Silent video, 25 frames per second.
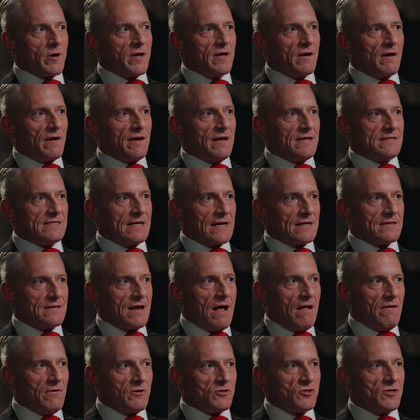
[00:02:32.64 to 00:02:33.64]
working on a
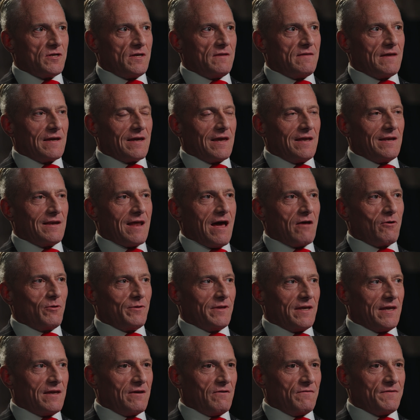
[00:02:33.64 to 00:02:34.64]
technology that can not
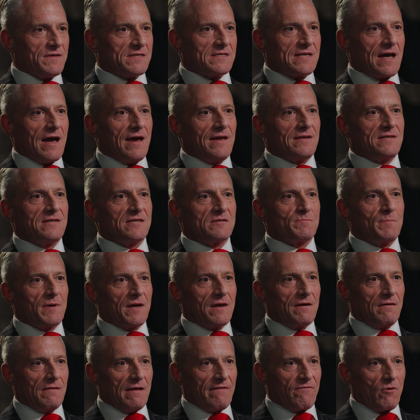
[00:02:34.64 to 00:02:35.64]
only kill the scientists, but
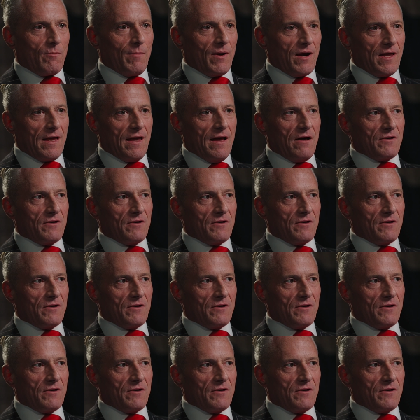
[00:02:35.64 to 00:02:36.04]
kill everybody